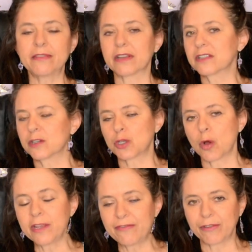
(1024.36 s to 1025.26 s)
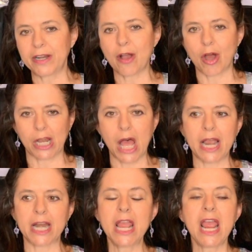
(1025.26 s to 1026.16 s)
They're totally free
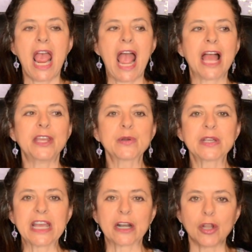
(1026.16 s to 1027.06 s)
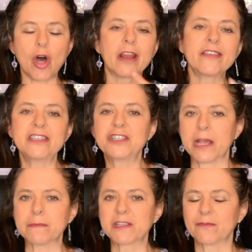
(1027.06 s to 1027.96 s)
online, and you can get a lot of these
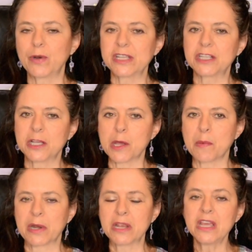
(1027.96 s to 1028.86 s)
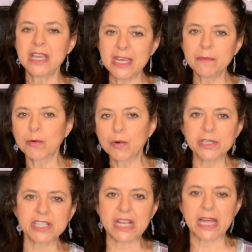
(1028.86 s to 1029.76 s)
gems of wisdom and Hebrew
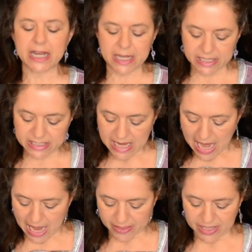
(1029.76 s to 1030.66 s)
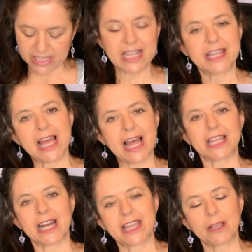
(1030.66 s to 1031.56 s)
word studies and things like that
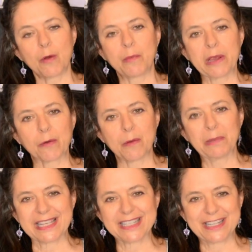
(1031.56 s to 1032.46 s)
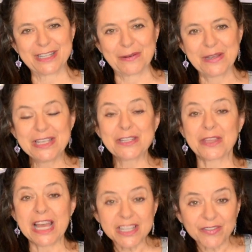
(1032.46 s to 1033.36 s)
I think will be a real blessing to you. So
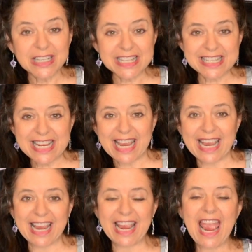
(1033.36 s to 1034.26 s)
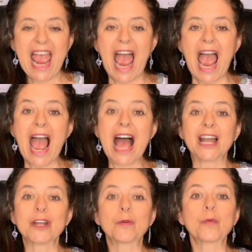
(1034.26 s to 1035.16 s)
thanks for listening, and